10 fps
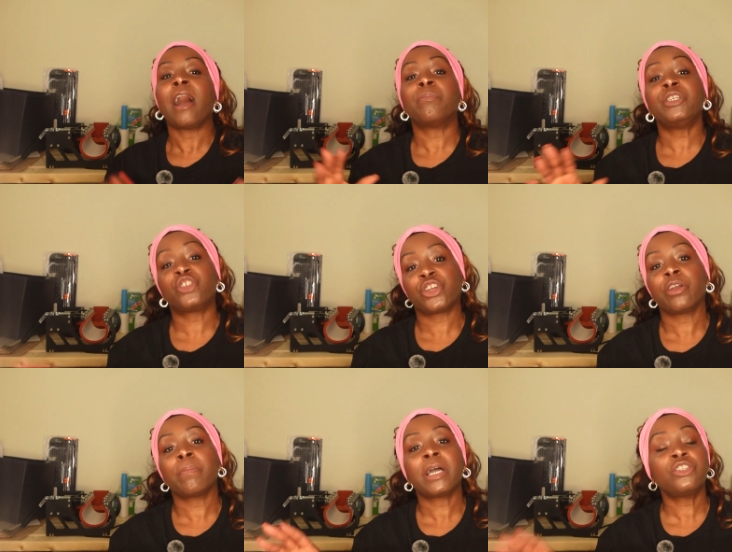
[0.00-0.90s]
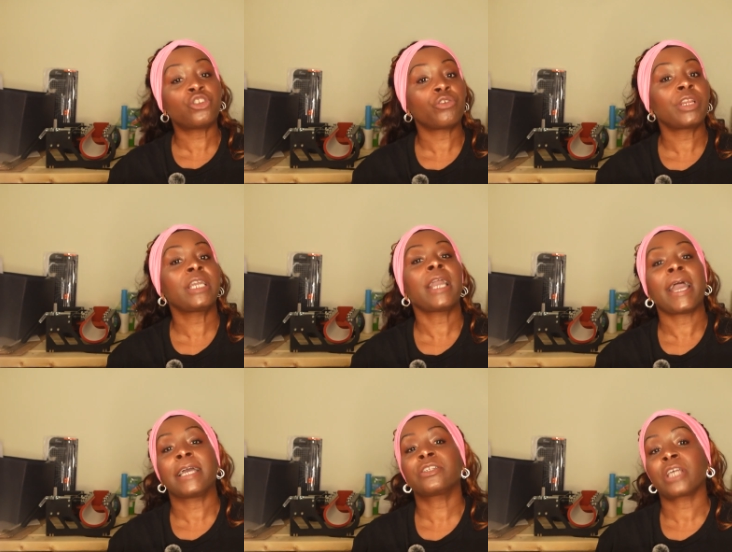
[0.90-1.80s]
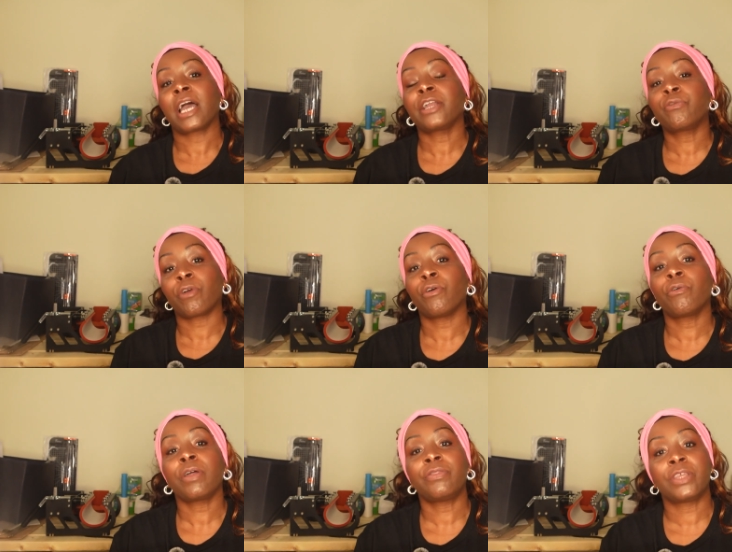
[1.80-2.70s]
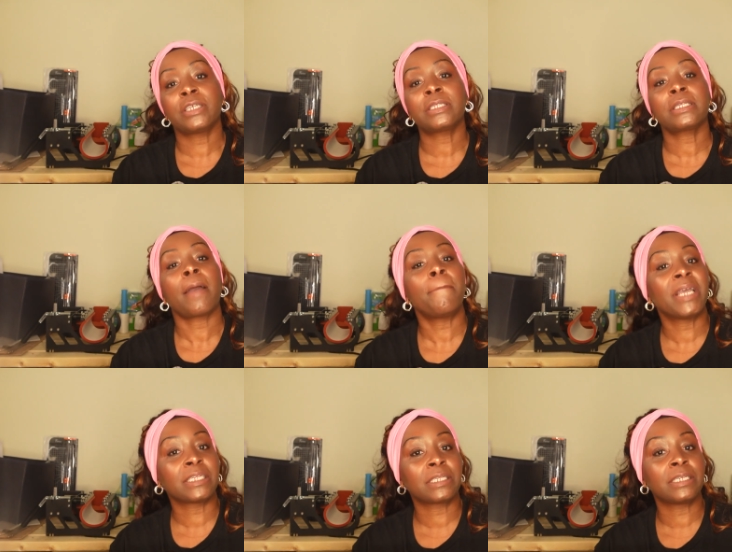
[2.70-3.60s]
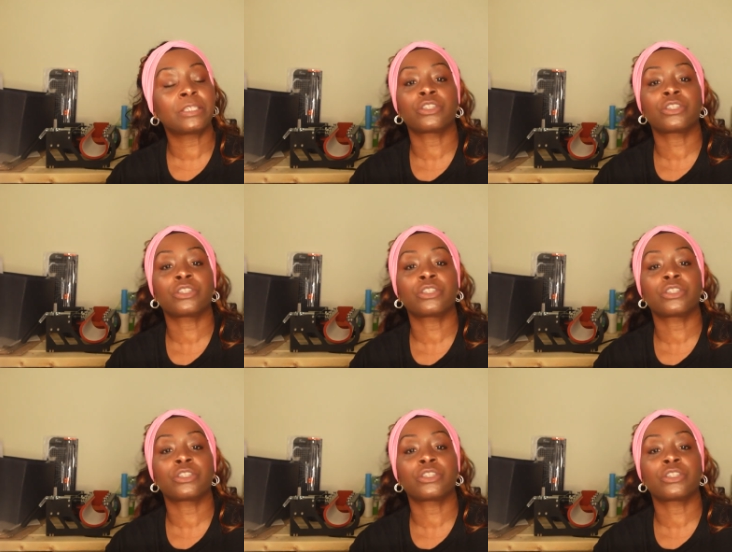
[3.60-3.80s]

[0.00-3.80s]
I'll be sharing my journey as I grow this business.